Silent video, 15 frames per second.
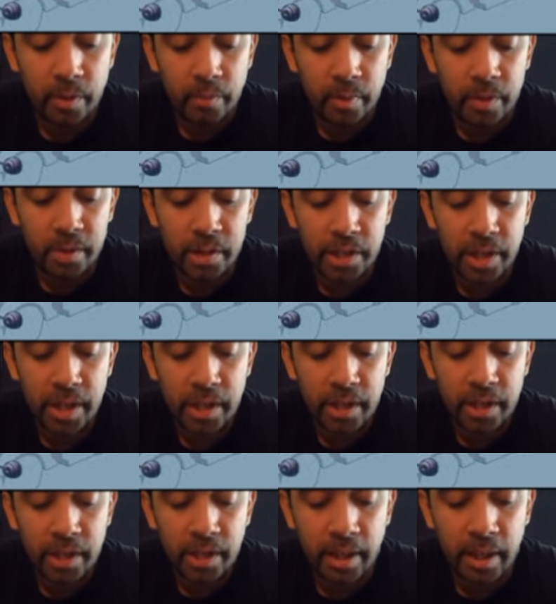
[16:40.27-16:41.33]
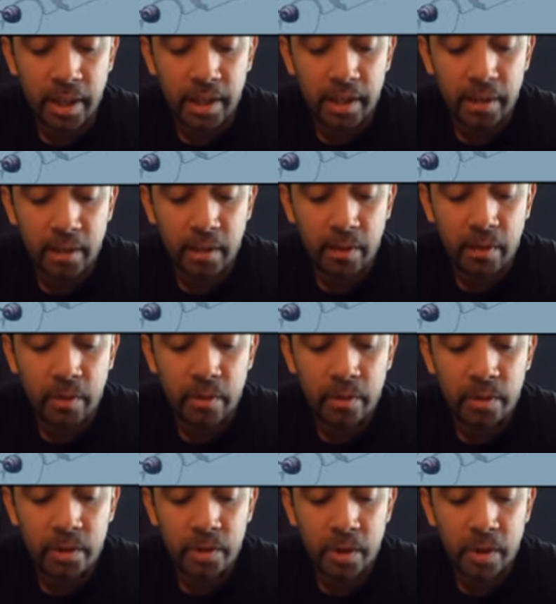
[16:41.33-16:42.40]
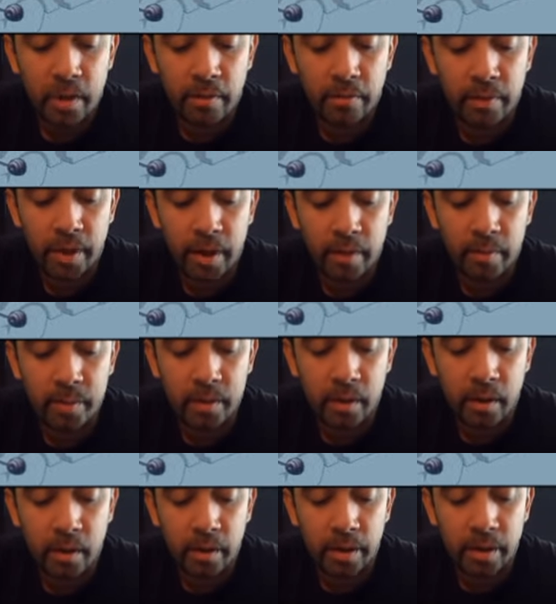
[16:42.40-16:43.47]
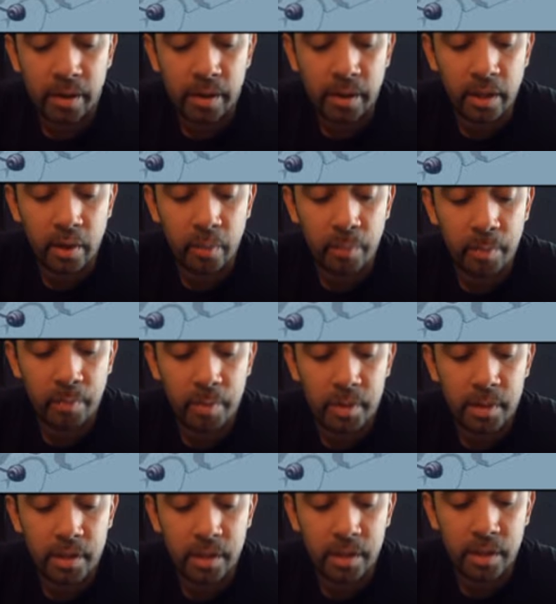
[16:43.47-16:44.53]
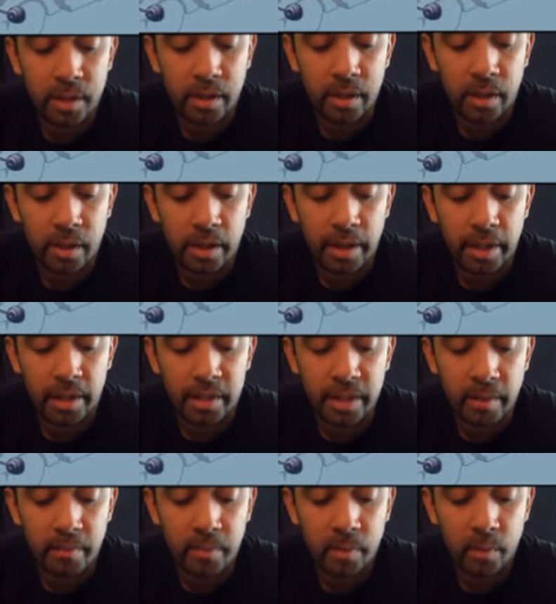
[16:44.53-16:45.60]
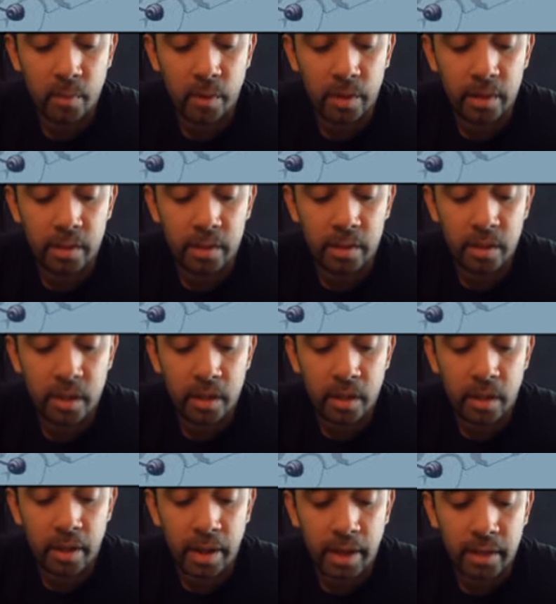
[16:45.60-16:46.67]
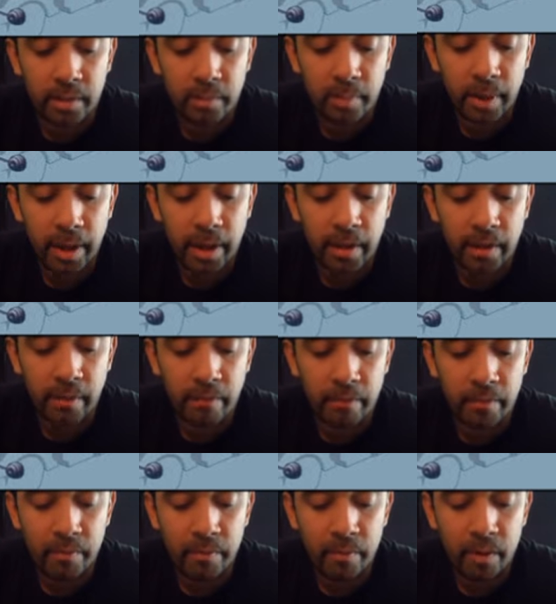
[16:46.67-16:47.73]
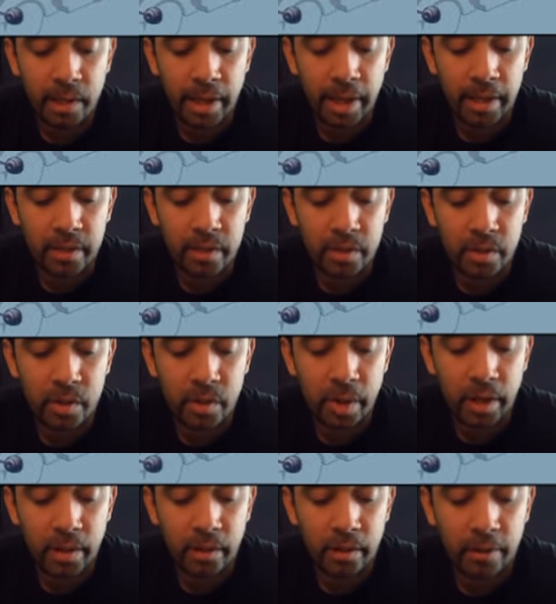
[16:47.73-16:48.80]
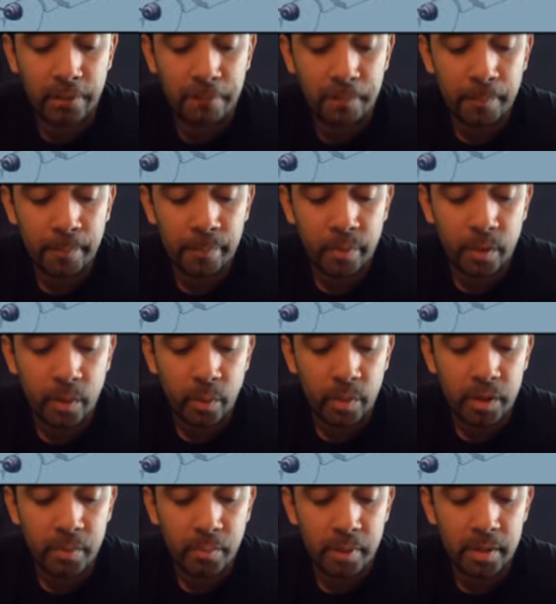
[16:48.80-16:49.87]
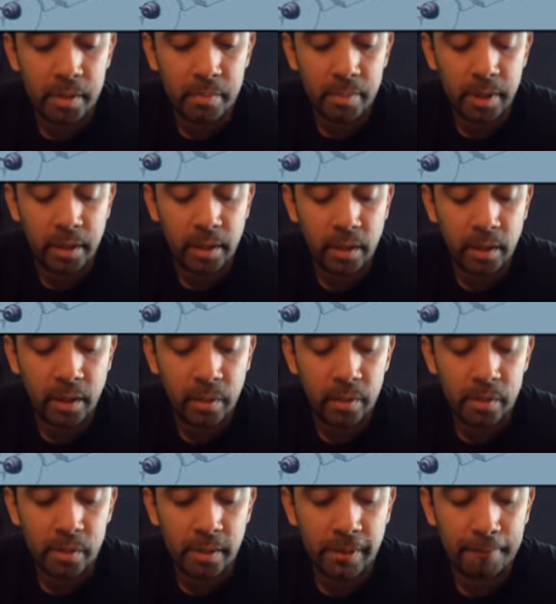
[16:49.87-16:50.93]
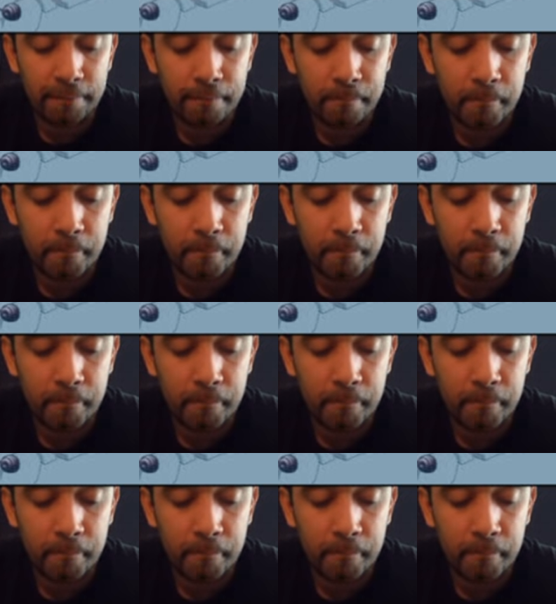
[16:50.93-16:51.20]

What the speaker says: You must check that all shut-off valves are in the open position except the ones at the back of the last trailer, which must be closed.